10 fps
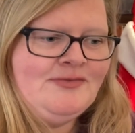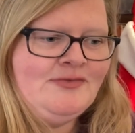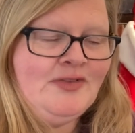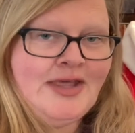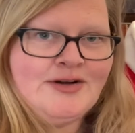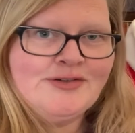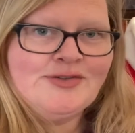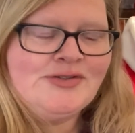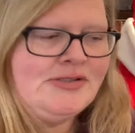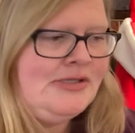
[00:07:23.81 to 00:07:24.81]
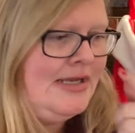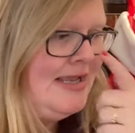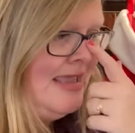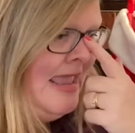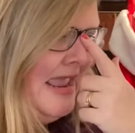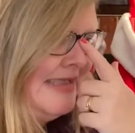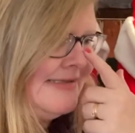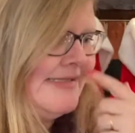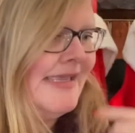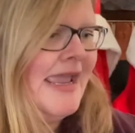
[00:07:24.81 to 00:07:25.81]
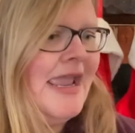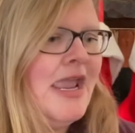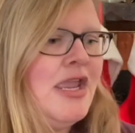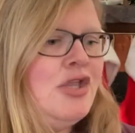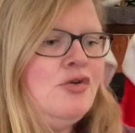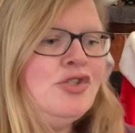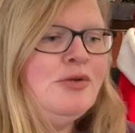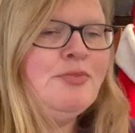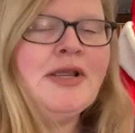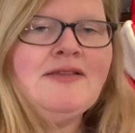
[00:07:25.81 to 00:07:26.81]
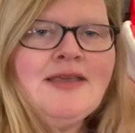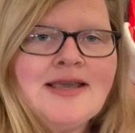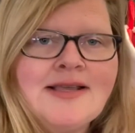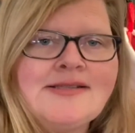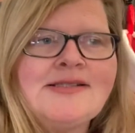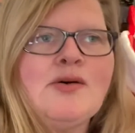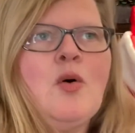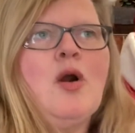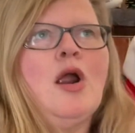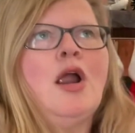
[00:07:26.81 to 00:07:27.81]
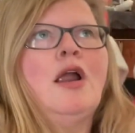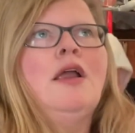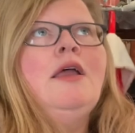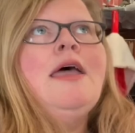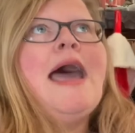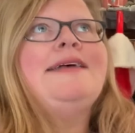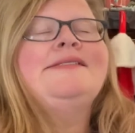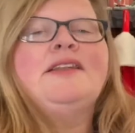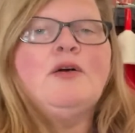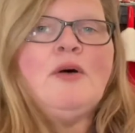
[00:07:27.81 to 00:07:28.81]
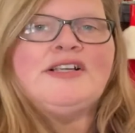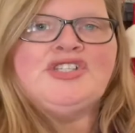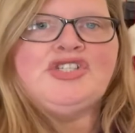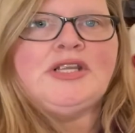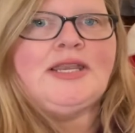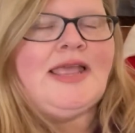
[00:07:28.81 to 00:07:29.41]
letters and say, you should bring this, or ask it a question.